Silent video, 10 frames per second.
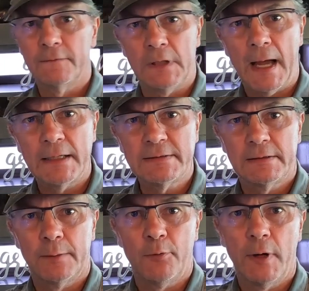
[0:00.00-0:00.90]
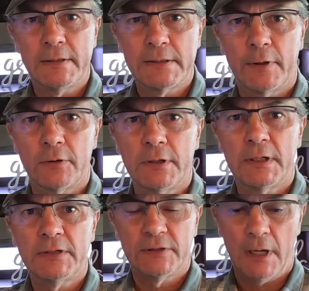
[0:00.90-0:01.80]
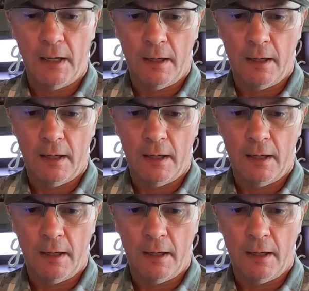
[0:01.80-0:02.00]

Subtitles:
of last little points about this.